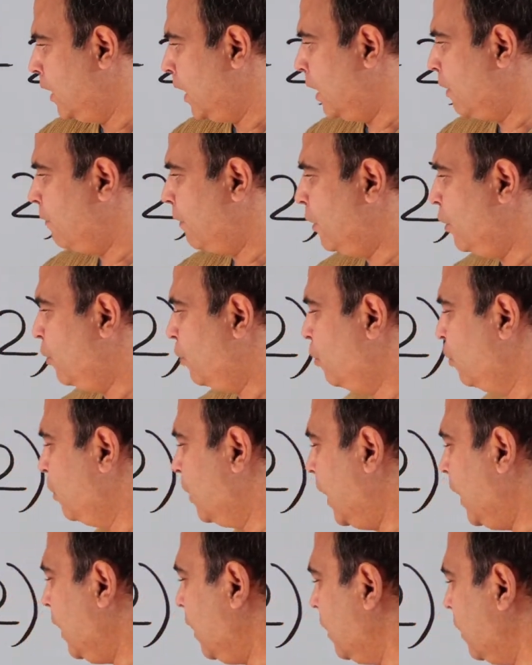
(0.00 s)
And when you do
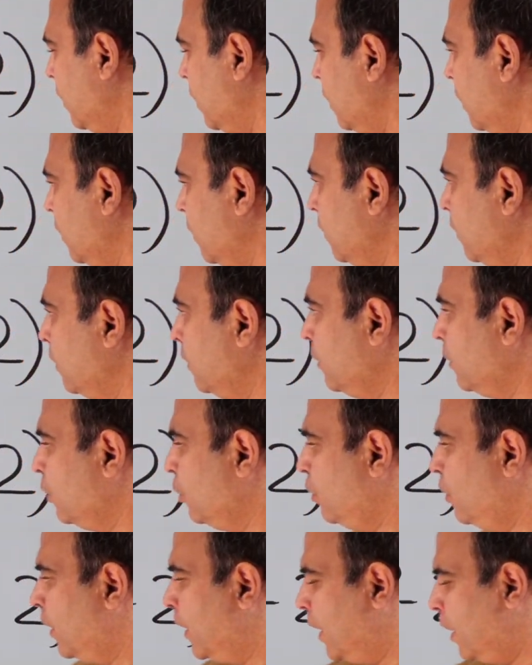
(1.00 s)
that,
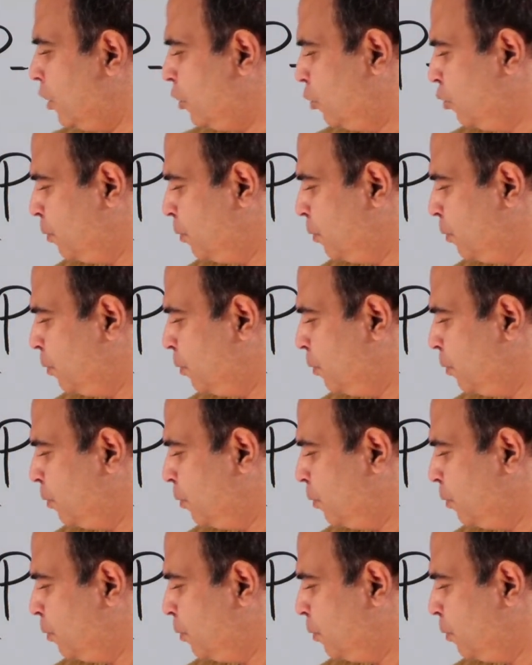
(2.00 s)
you'll get